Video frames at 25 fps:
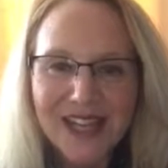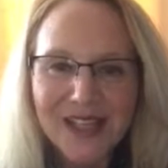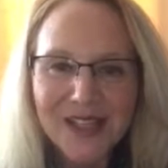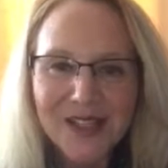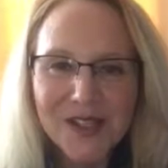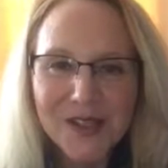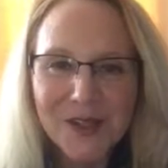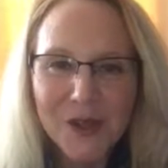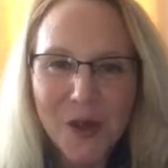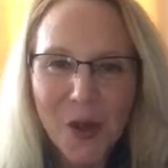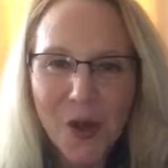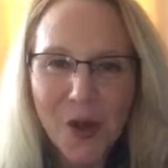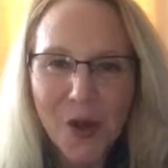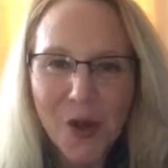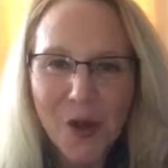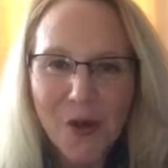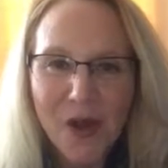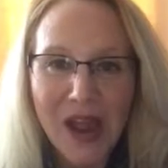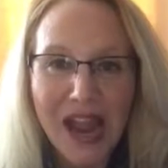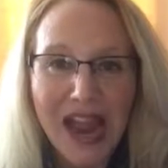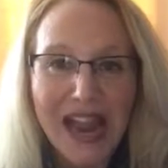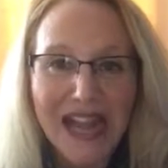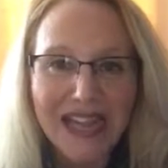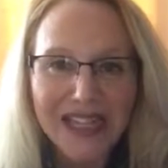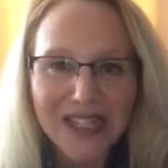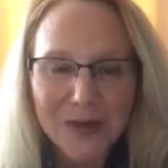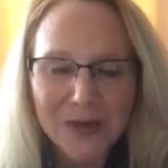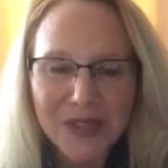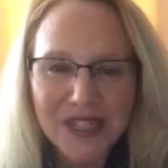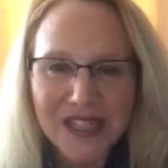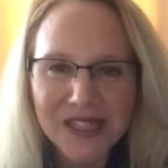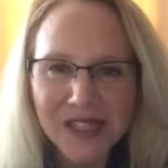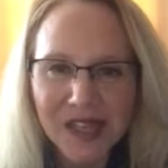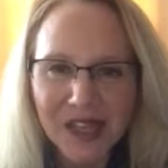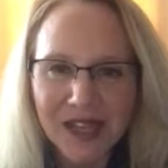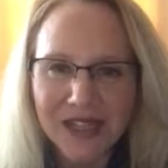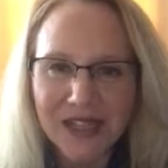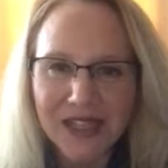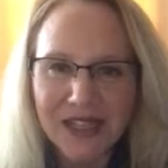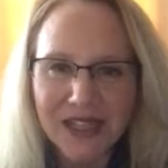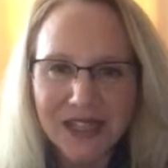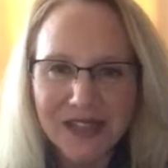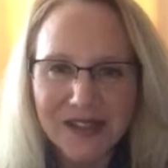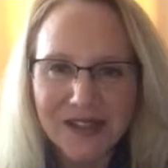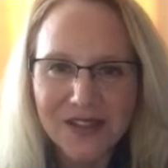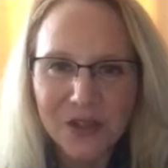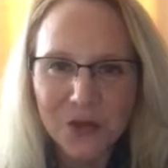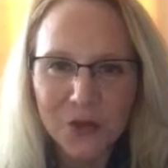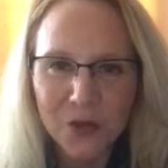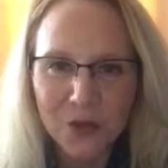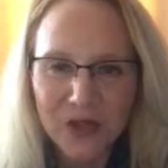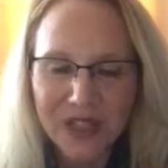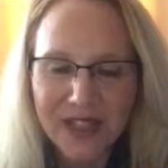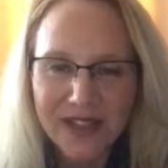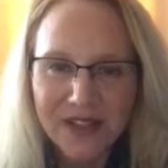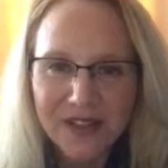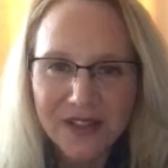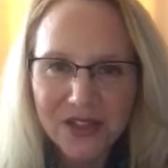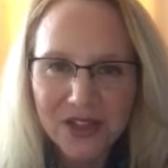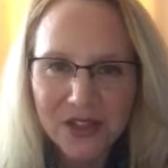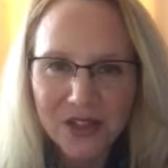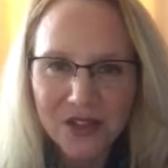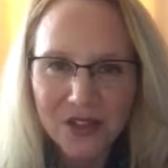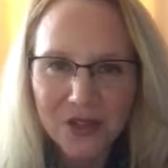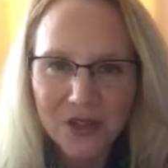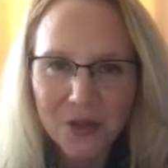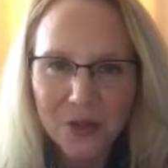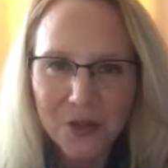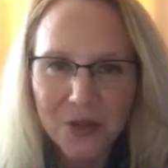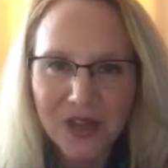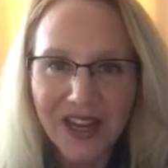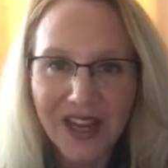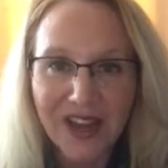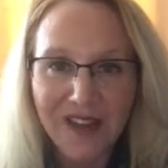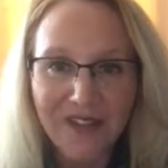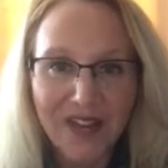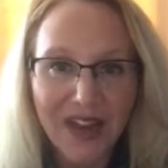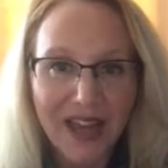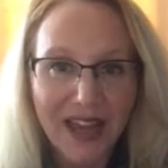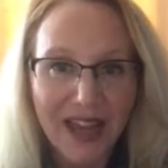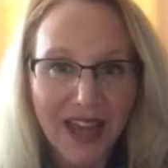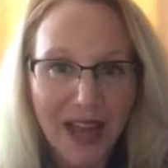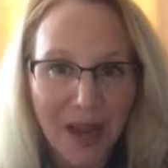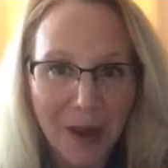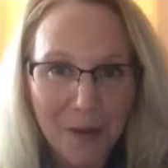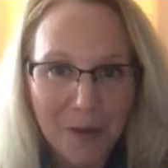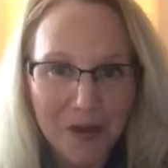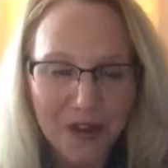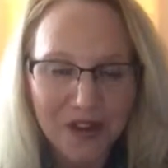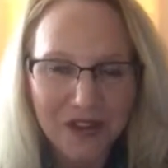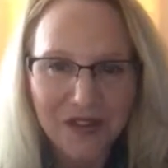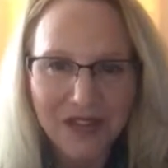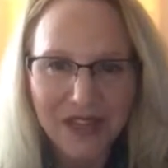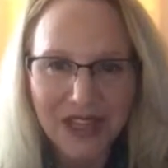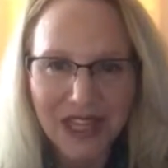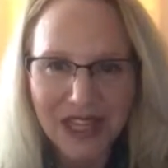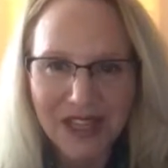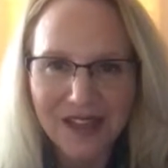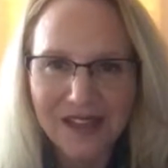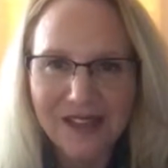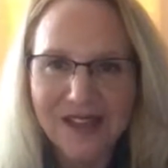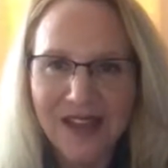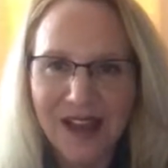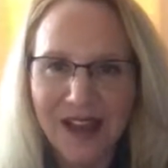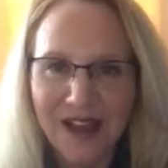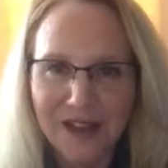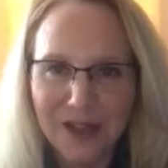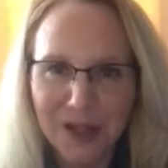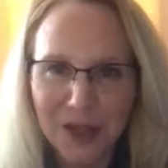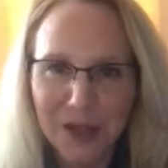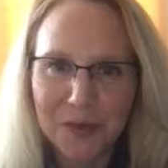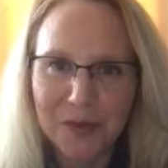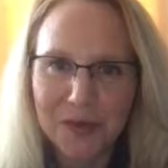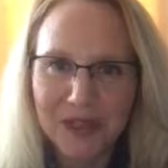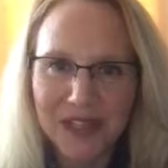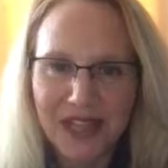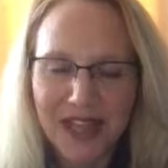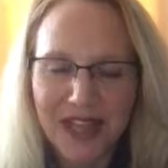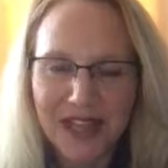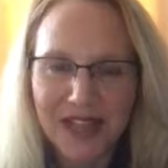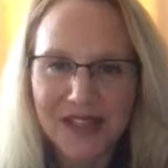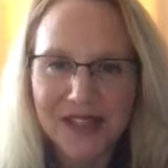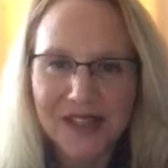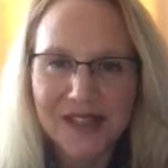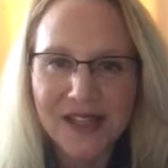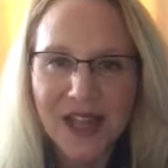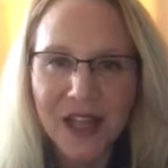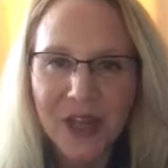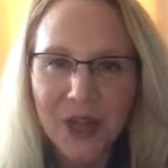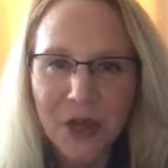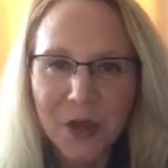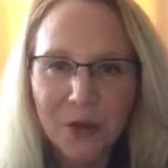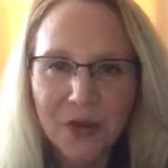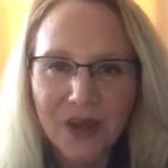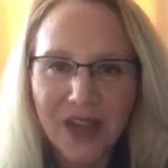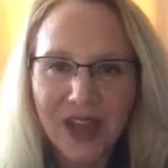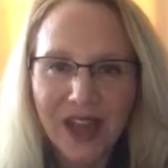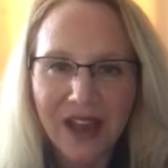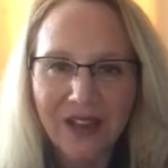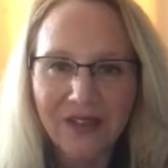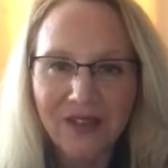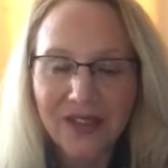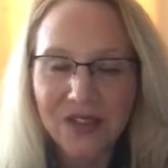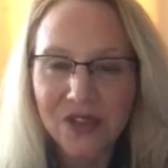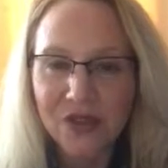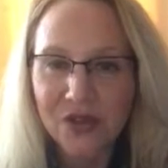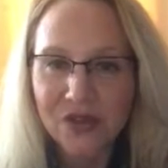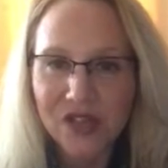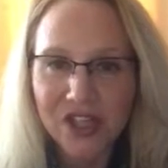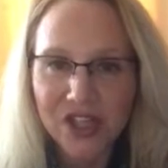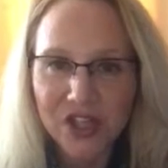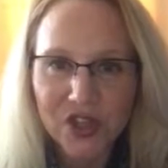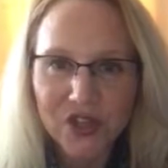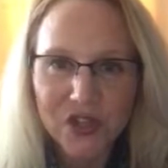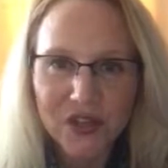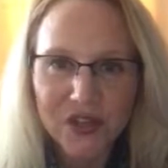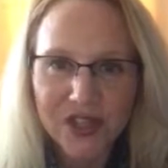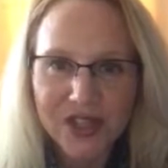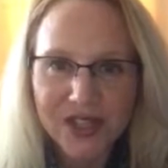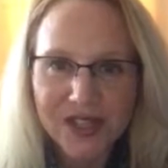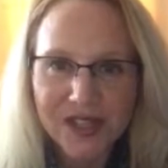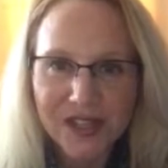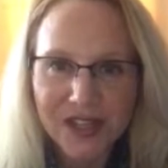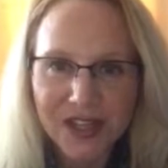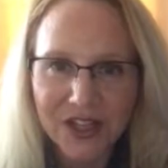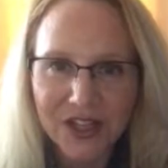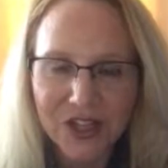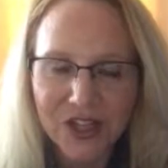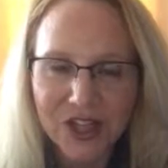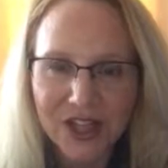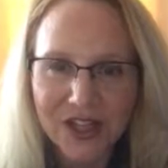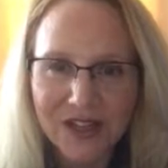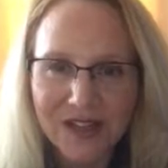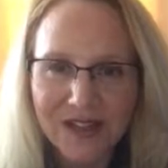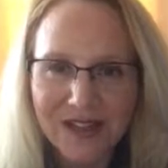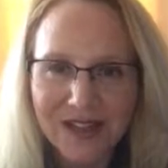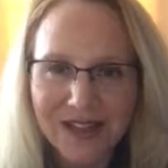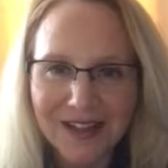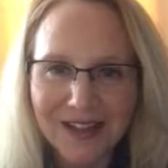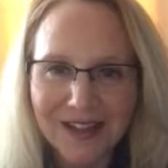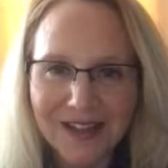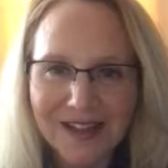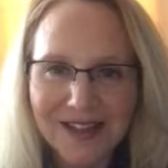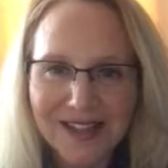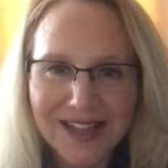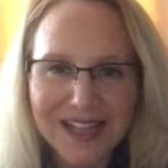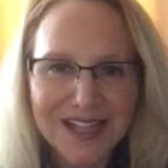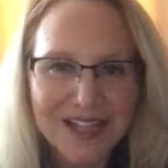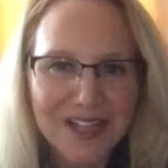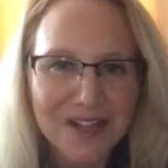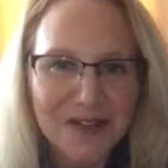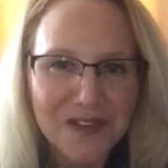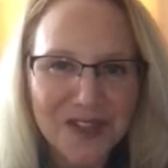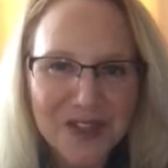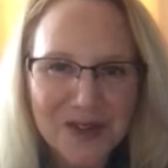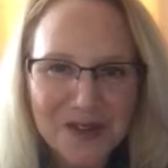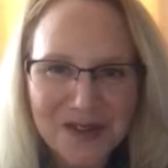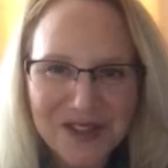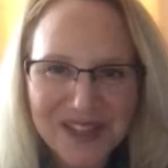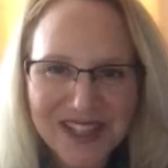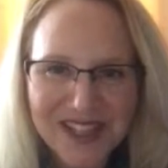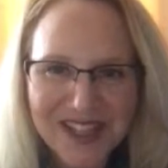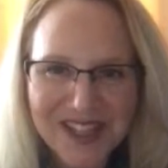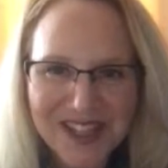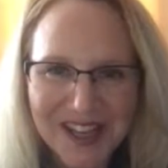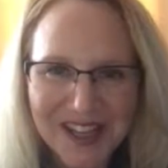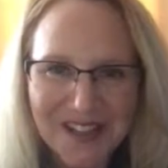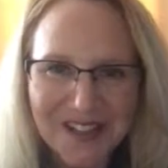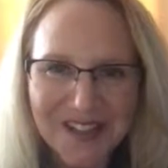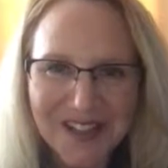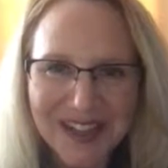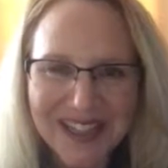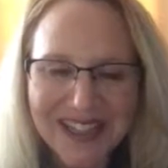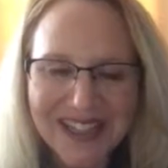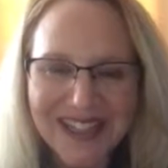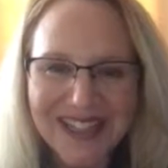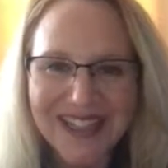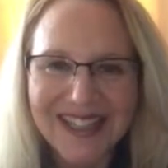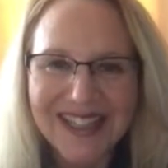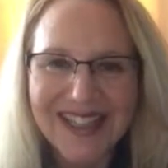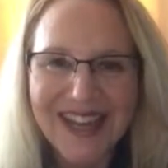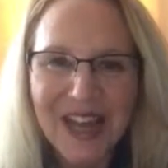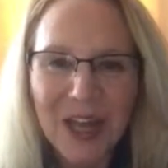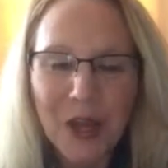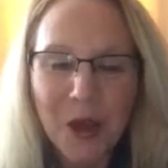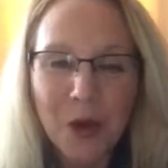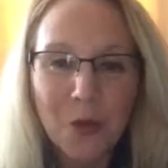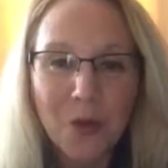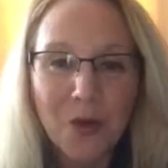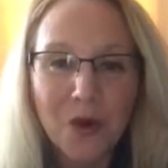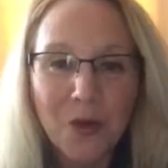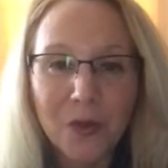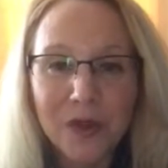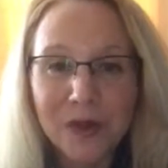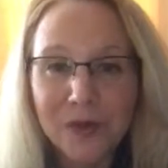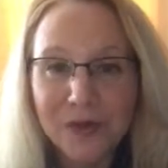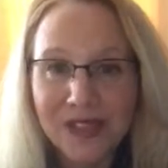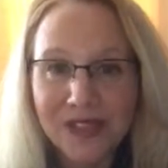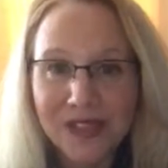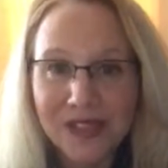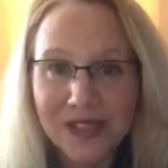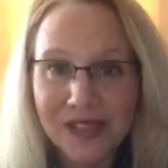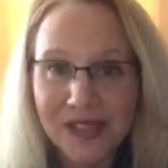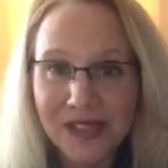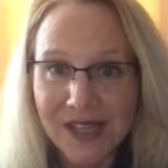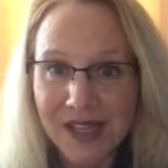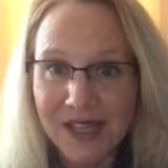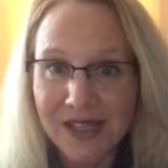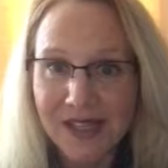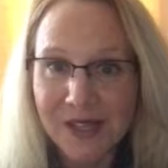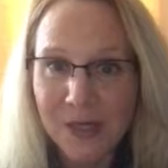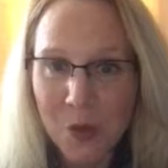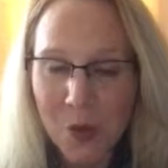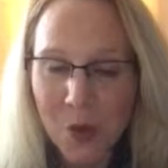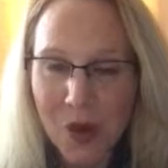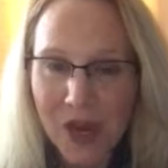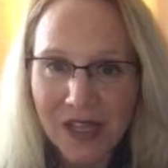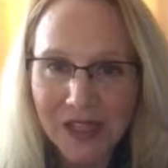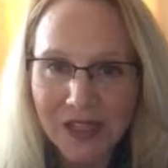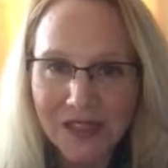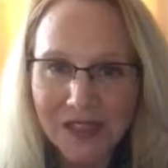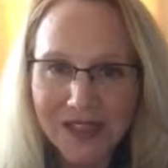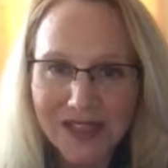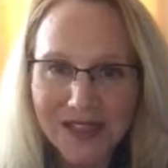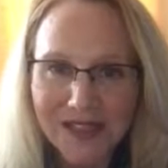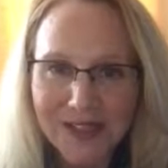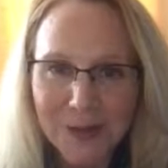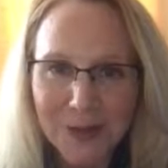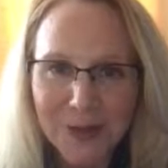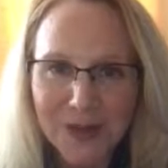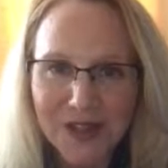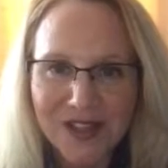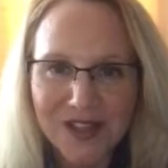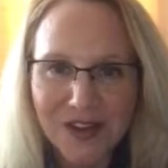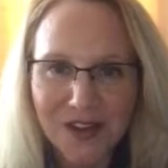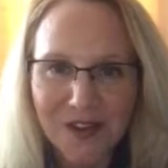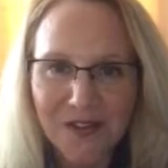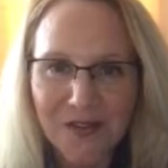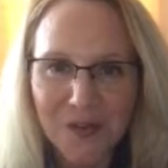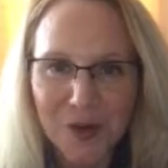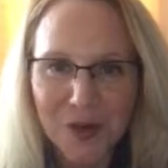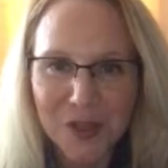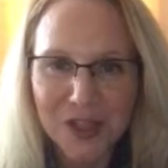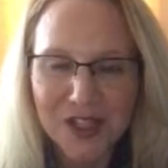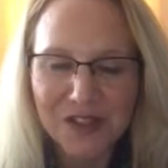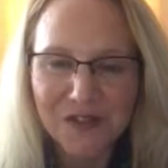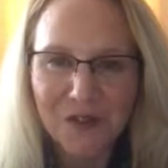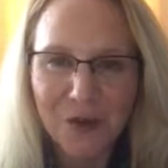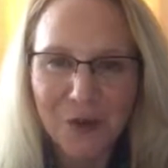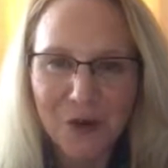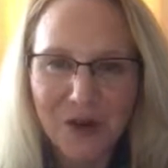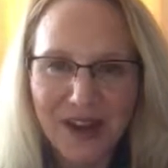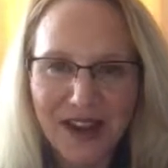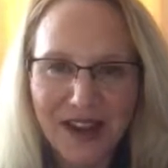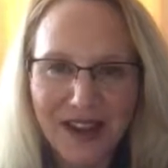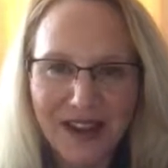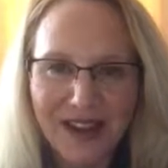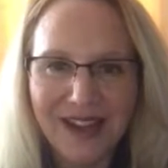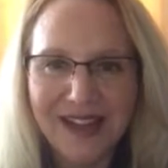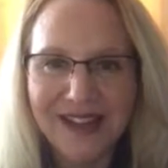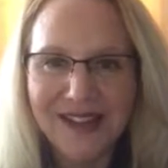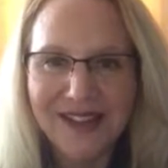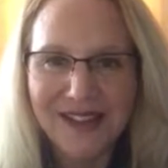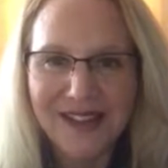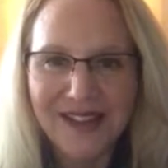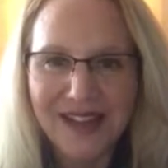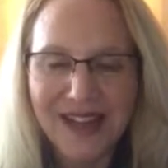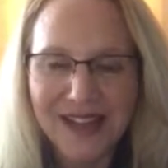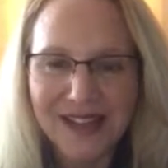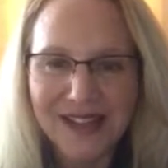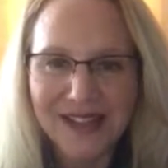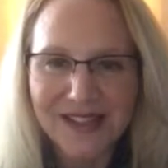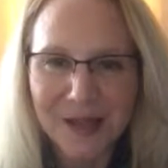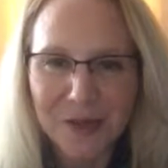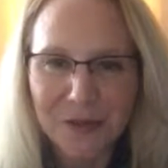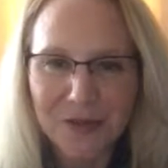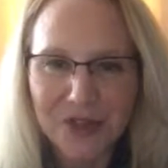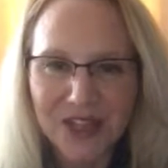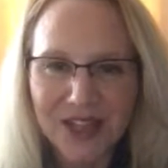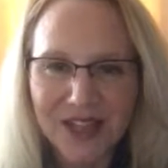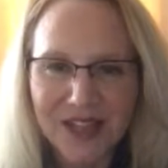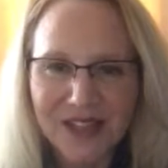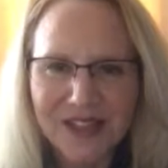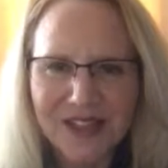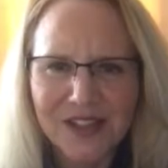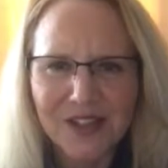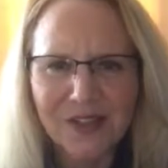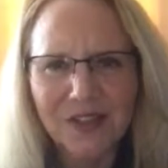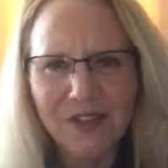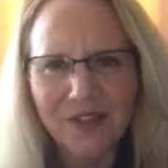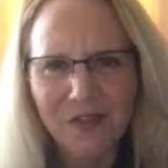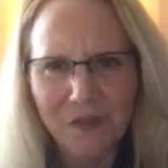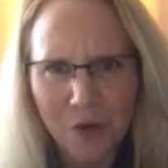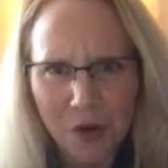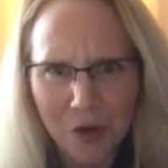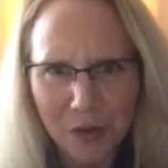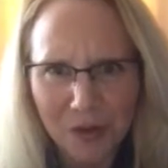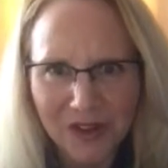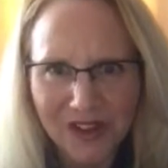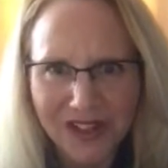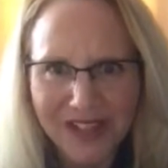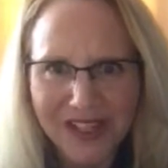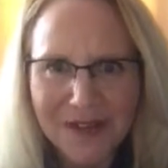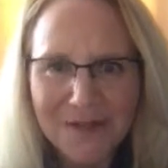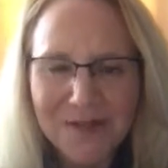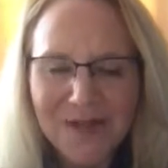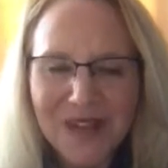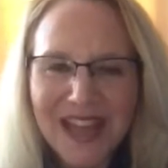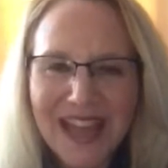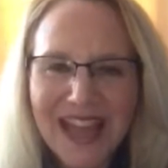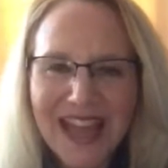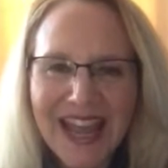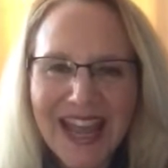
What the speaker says: So as we slide into week 2, we have a couple of things on our plates. We have a traditional discussion that is individually generated where we will discuss quality. So that's our first foray into that subject formally.